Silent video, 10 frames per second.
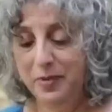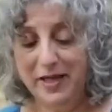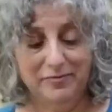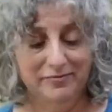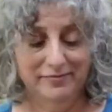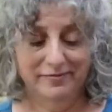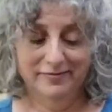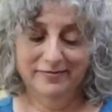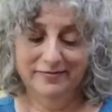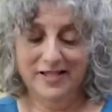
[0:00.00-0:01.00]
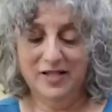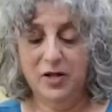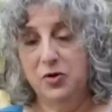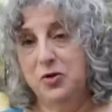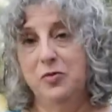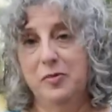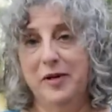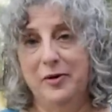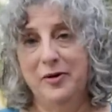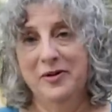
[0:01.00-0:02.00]
but these other two are
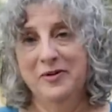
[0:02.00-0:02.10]
better.